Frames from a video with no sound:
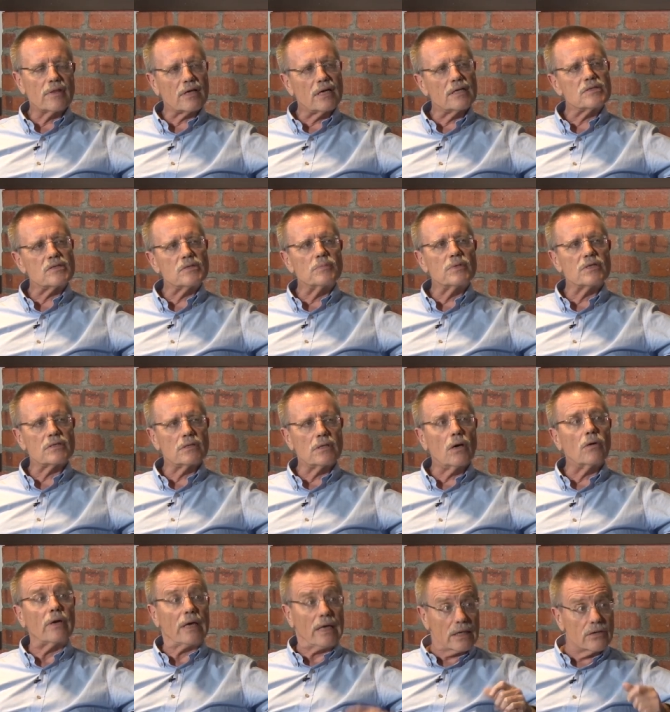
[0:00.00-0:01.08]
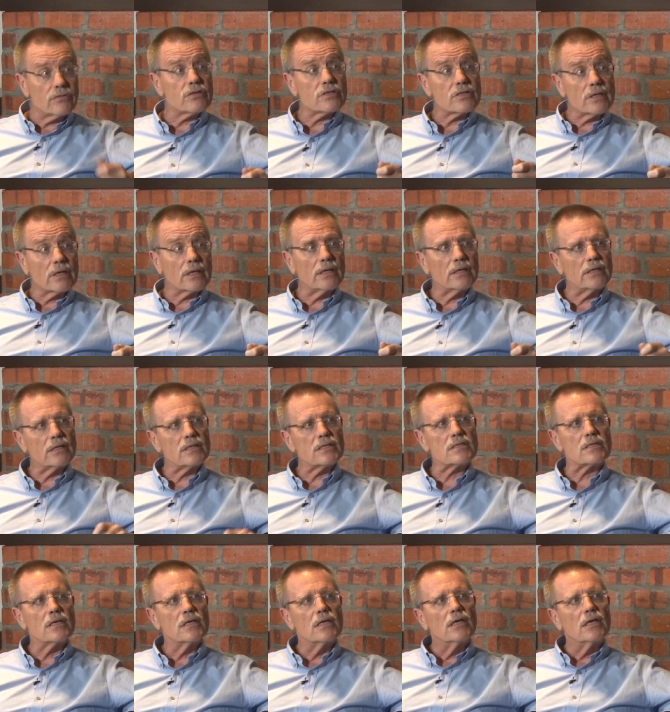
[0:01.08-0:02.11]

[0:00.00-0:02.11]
customers and how interesting it is